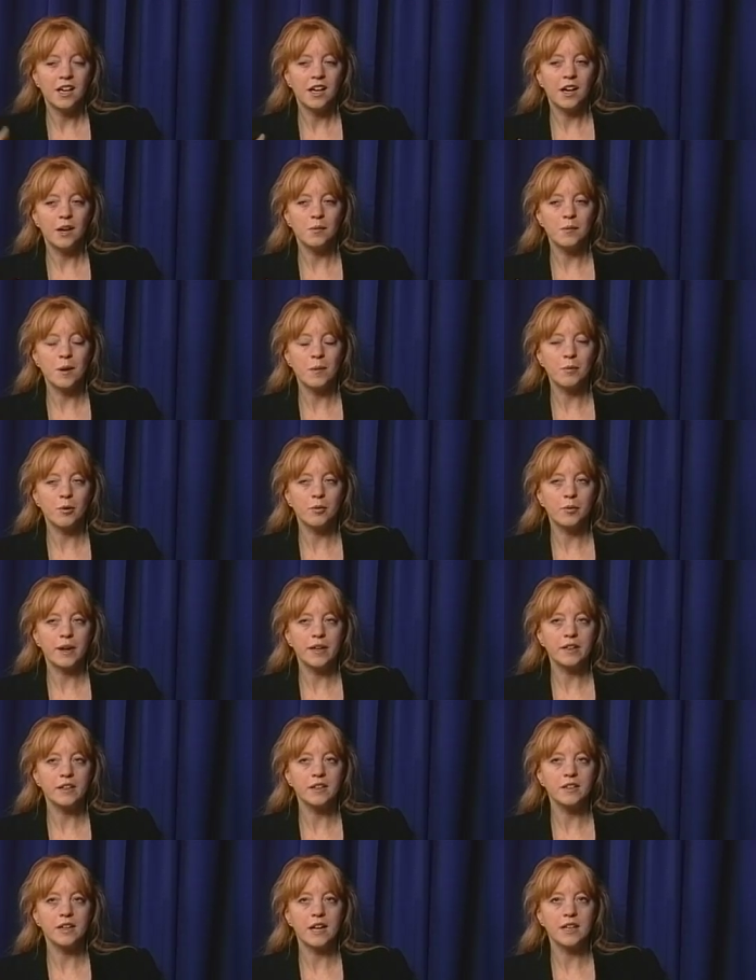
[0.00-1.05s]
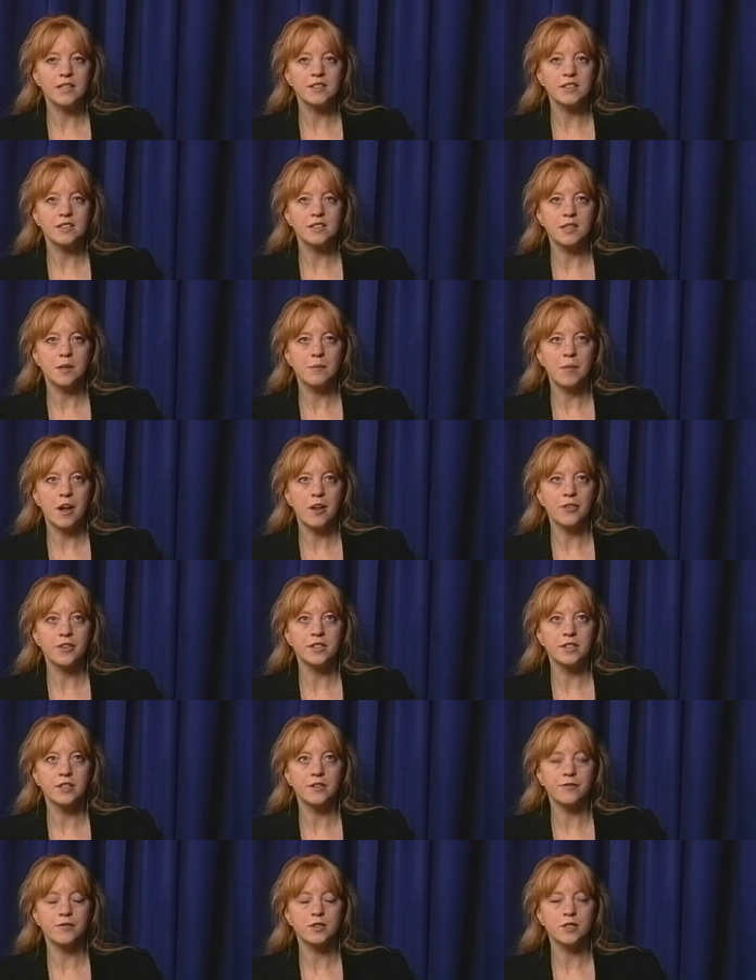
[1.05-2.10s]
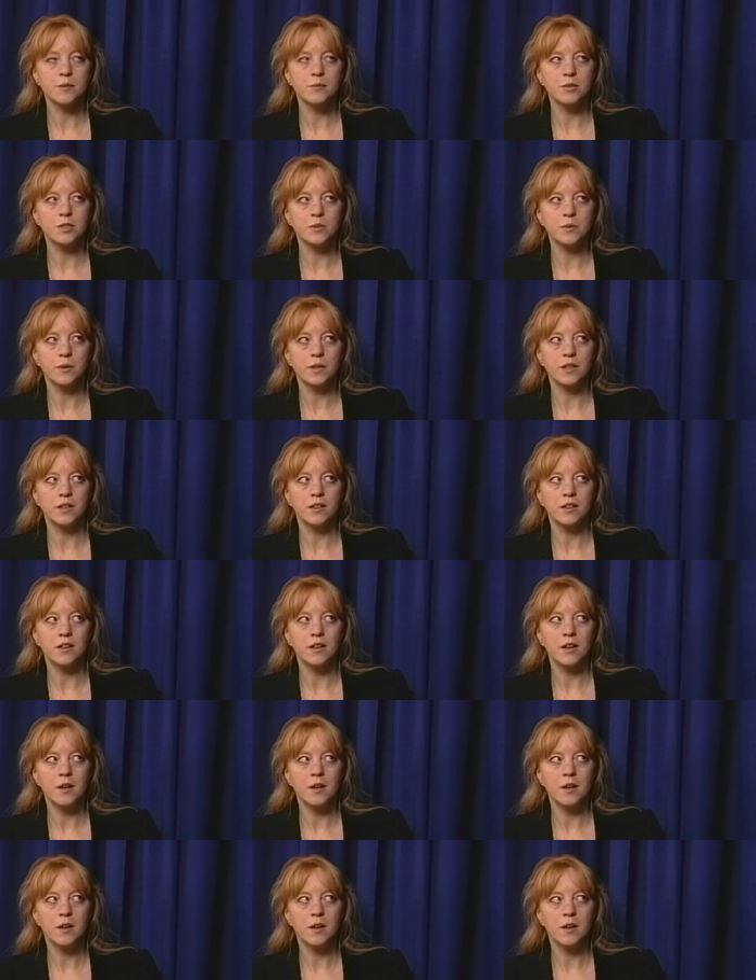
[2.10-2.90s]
I remember recognizing somehow the difference between